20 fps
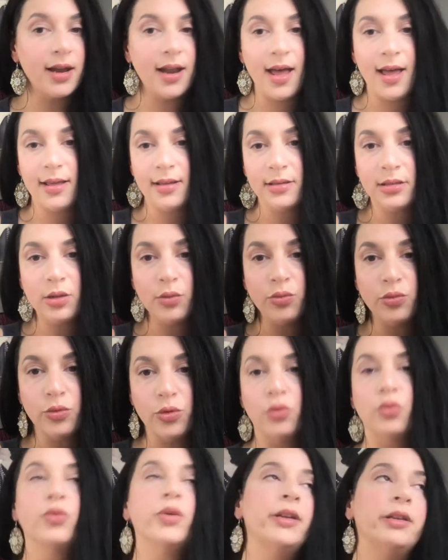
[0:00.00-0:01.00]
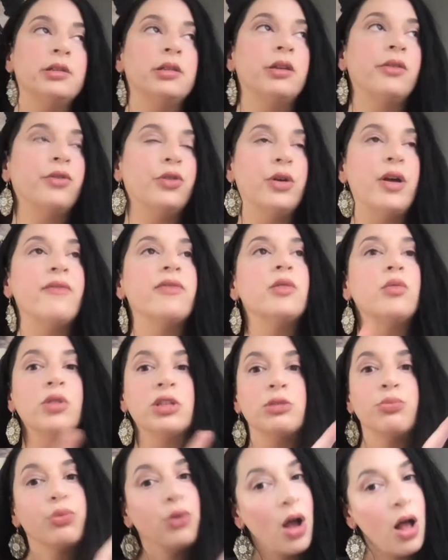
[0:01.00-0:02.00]
as the reason for everyone's
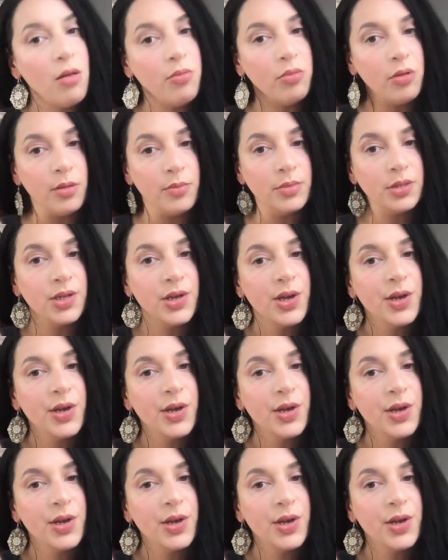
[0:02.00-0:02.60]
problems.